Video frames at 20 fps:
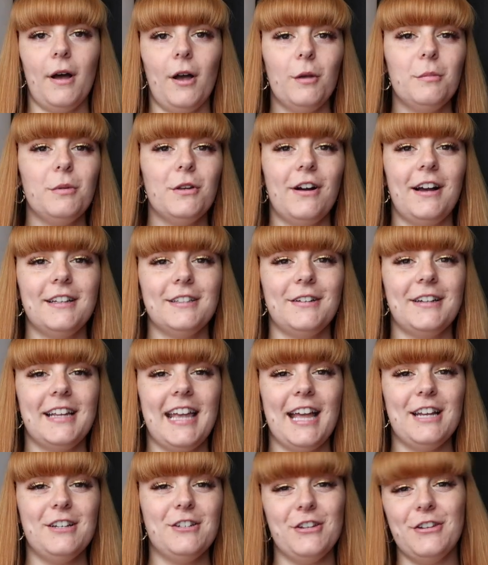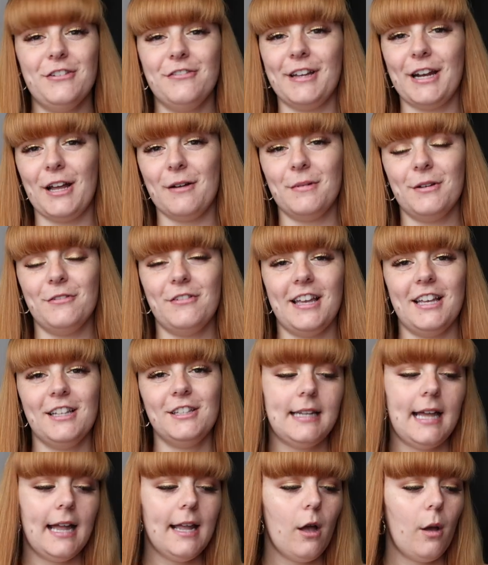I hope you guys aren't getting too fed up with it.
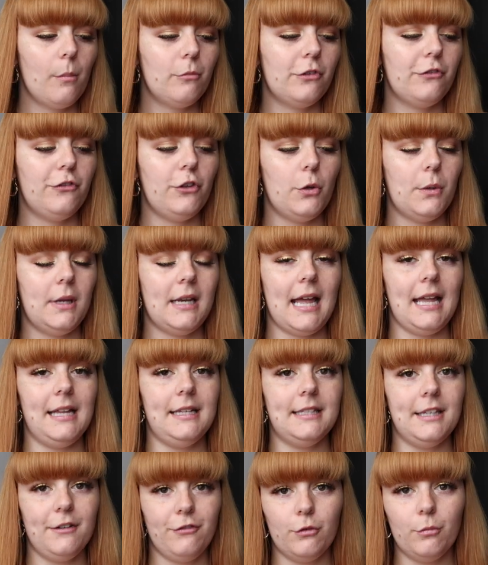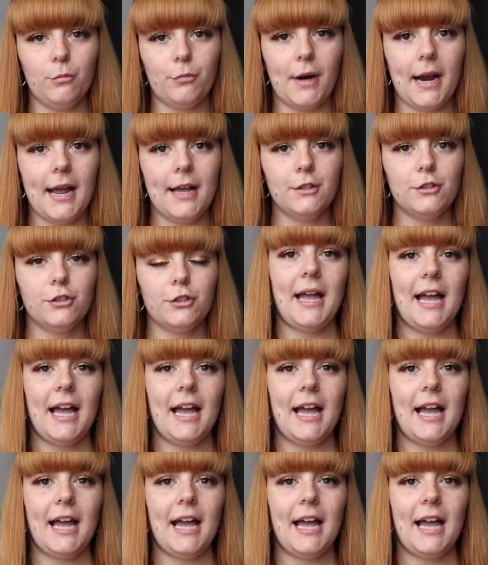Today I'm reviewing a different brand.